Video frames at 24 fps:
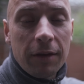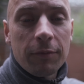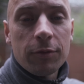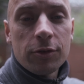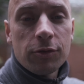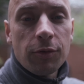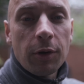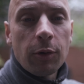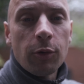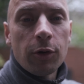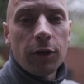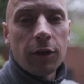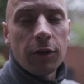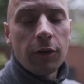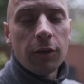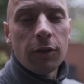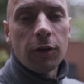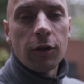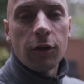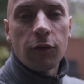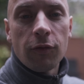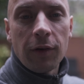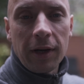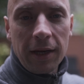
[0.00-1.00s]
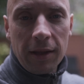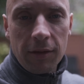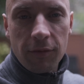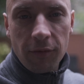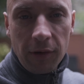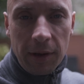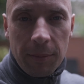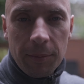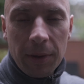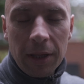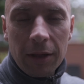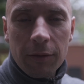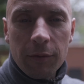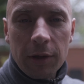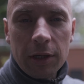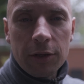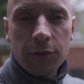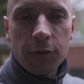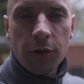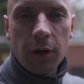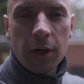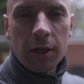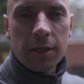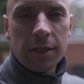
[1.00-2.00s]
was recorded on the 23mm
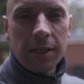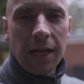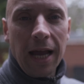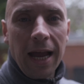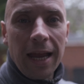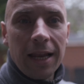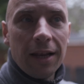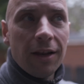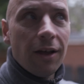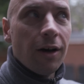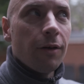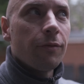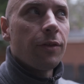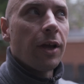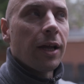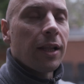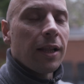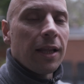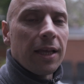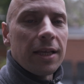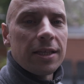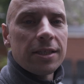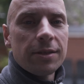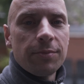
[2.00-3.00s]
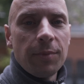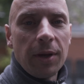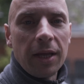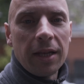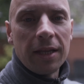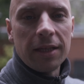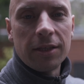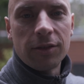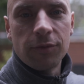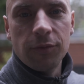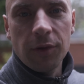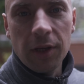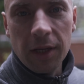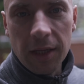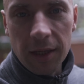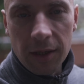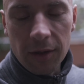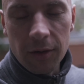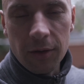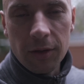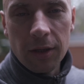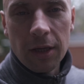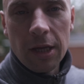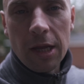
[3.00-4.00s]
Viltrox. I love that lens, man, it's really
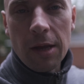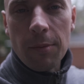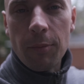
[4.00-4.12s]
good.